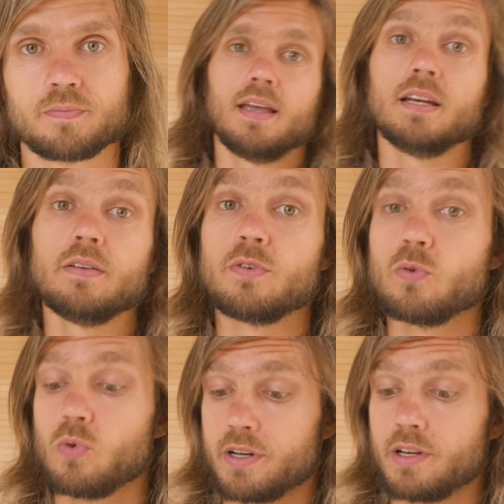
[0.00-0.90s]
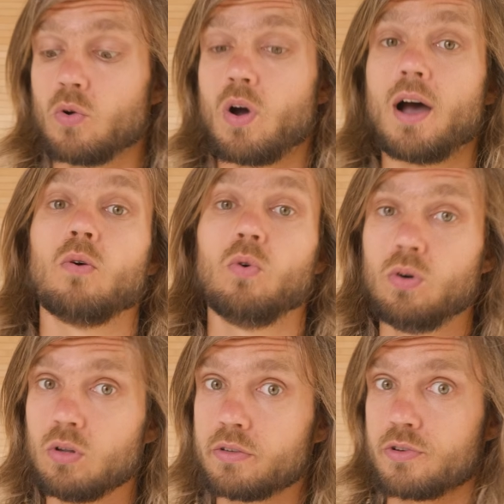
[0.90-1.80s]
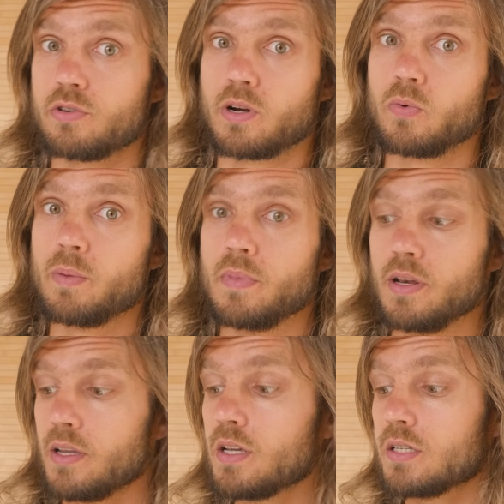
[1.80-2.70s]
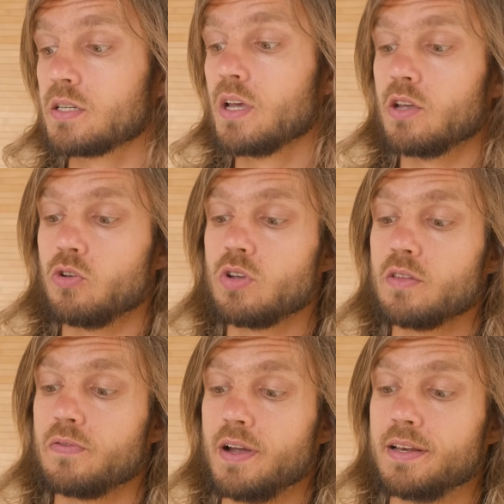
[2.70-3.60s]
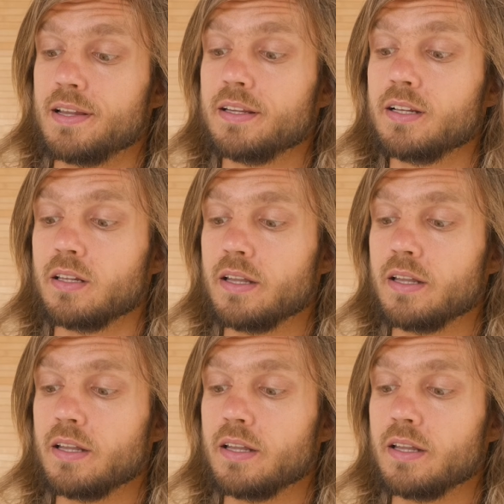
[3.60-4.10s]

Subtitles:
And if you want to know how old your equipment is, you can find a little